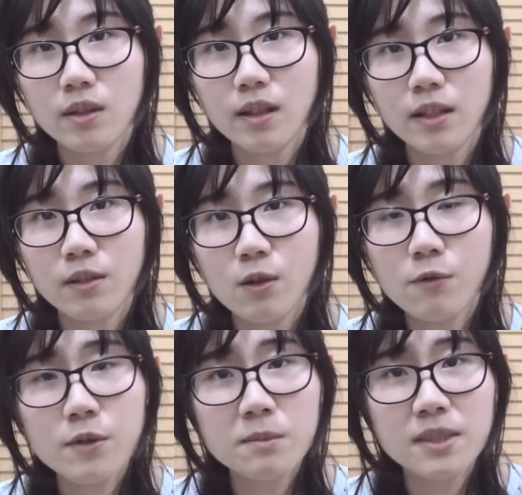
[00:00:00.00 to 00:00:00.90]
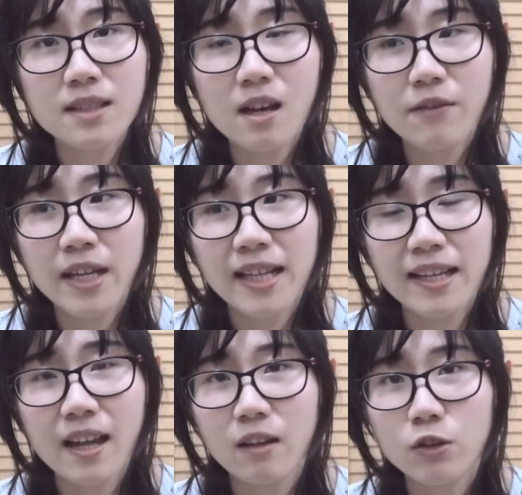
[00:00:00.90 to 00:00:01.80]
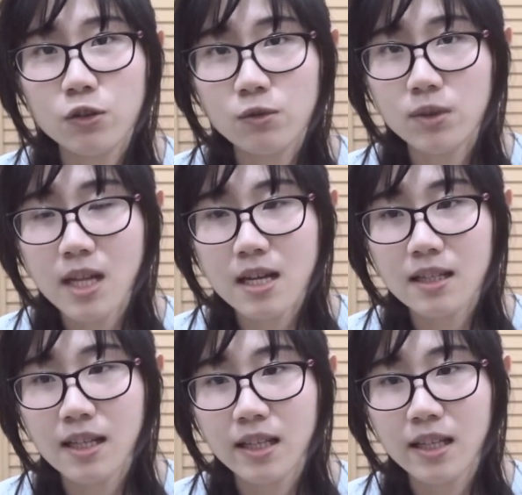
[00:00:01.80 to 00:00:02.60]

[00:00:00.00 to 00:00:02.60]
like confirm stuff, and I cannot do that,